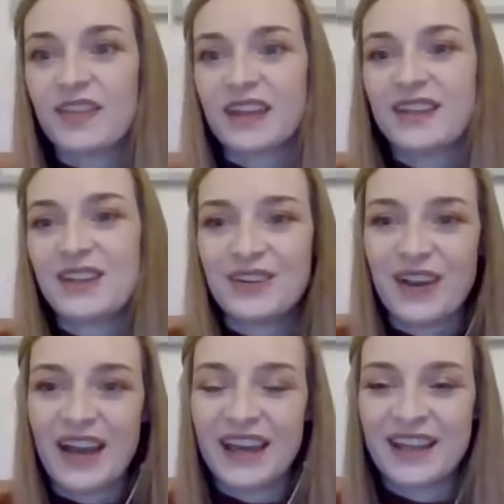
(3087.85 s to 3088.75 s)
Thank
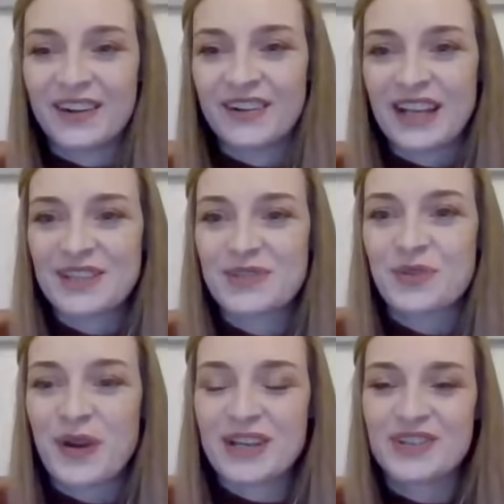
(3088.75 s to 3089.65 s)
you. And our
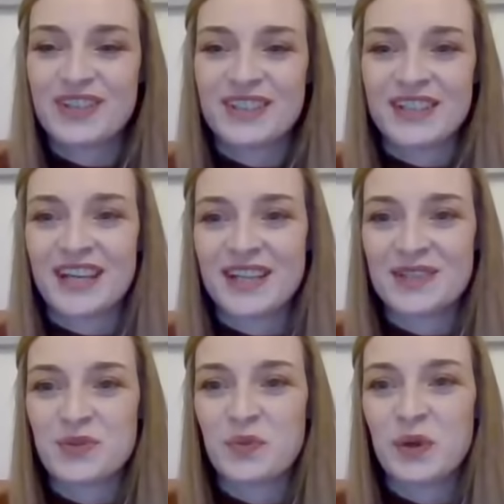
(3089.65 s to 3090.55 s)
next question
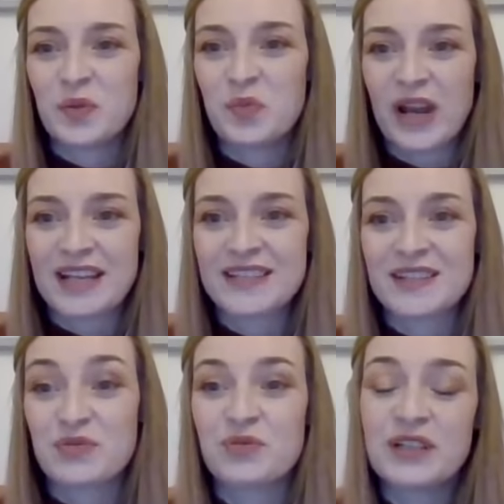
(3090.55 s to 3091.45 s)
is, will
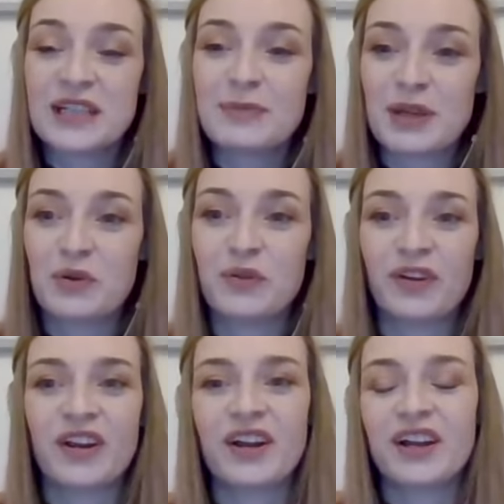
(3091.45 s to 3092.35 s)
Brexit really be
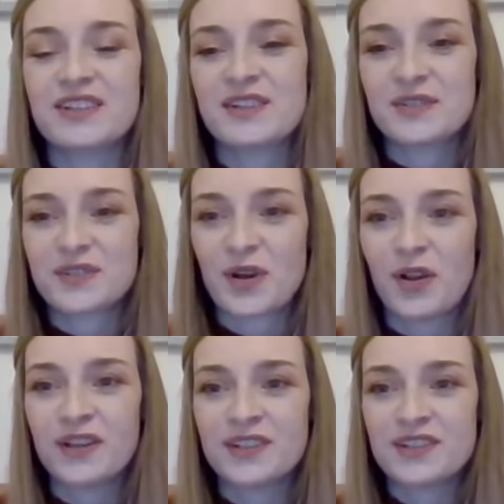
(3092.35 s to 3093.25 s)
over until
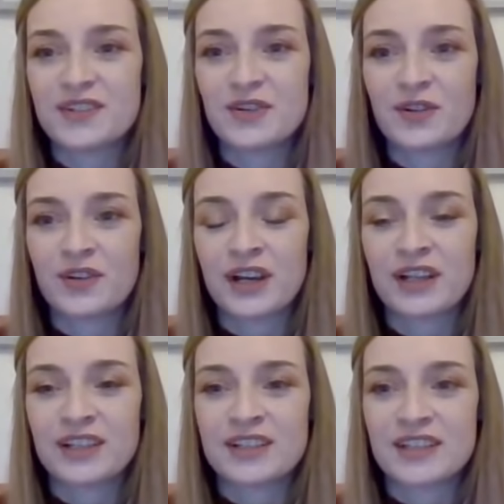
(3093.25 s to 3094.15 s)
Scotland, Northern
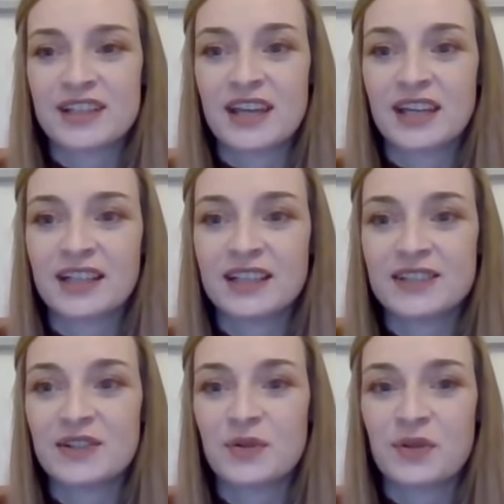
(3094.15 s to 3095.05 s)
Ireland and
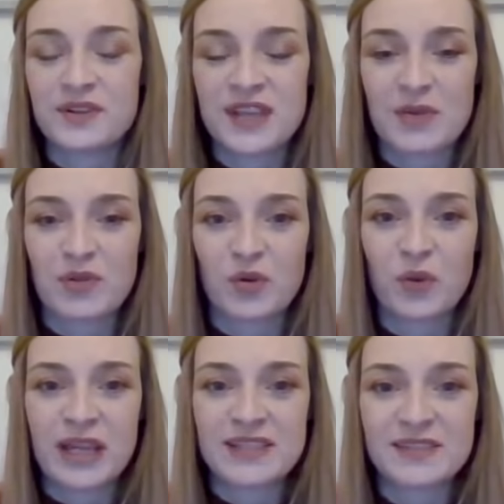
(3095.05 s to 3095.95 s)
England go their
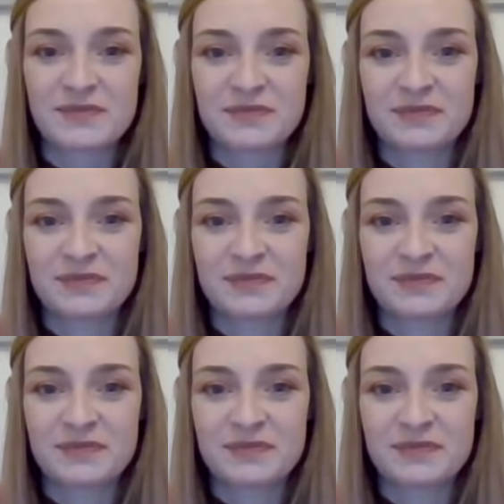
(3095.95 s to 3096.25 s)
separate ways?